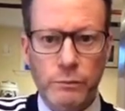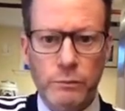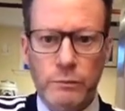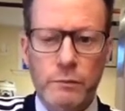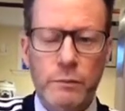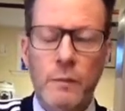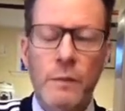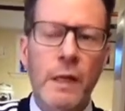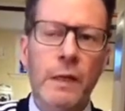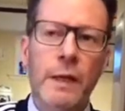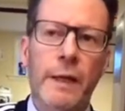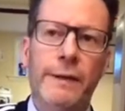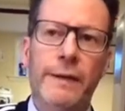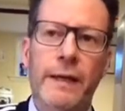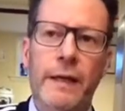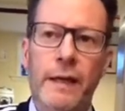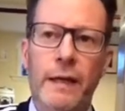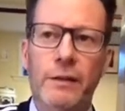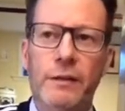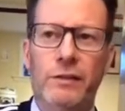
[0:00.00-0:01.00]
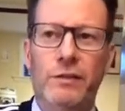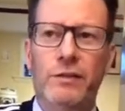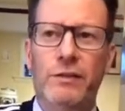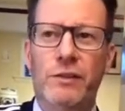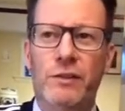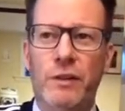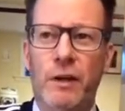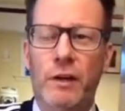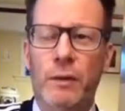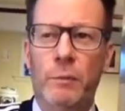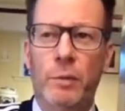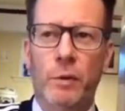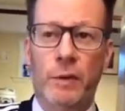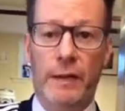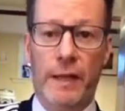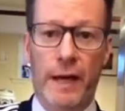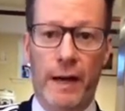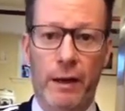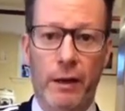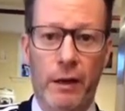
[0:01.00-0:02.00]
And then I started putting
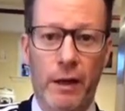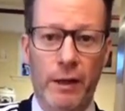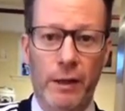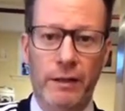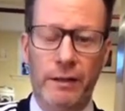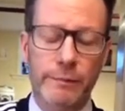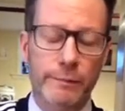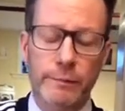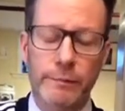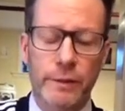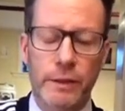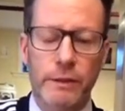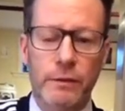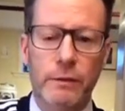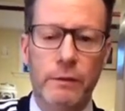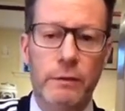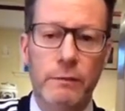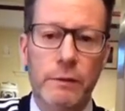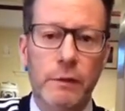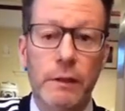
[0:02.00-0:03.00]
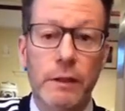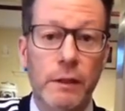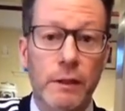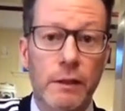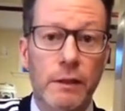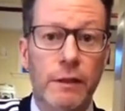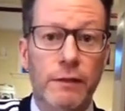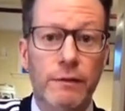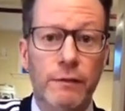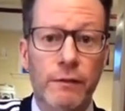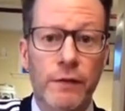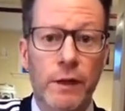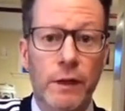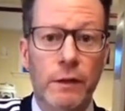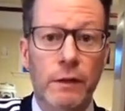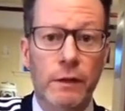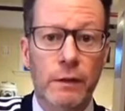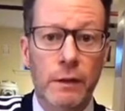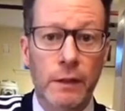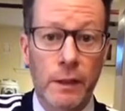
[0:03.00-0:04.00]
that on, and it clearly doesn't fit
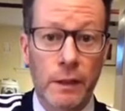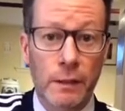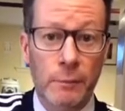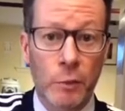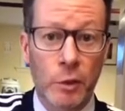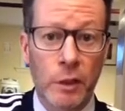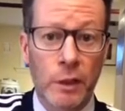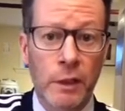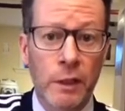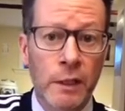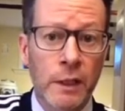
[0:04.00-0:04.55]
anymore.